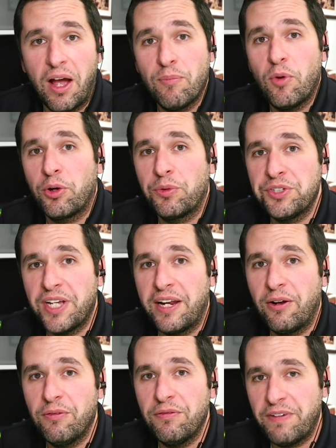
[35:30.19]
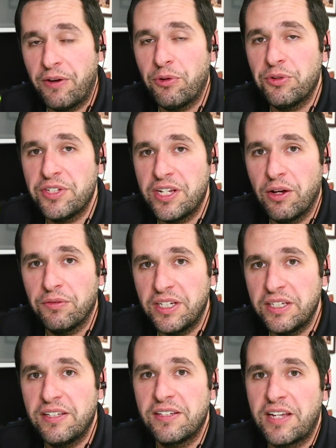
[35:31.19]
I'm Mark Rossano, founder and CEO of
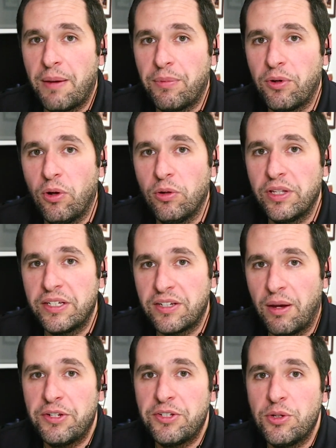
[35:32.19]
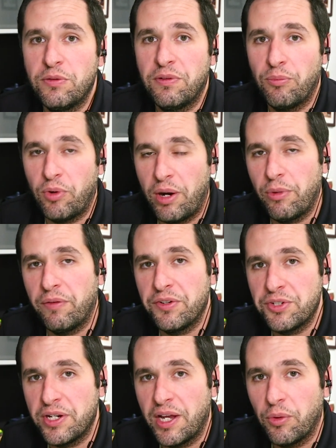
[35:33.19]
C6 Capital Holdings, coming to you from Primary
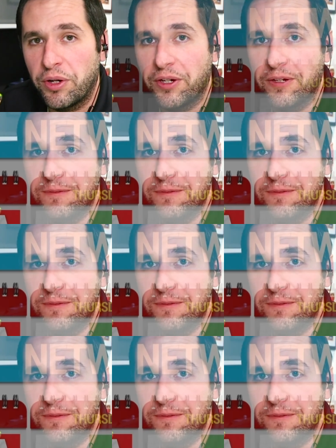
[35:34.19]
Vision Network.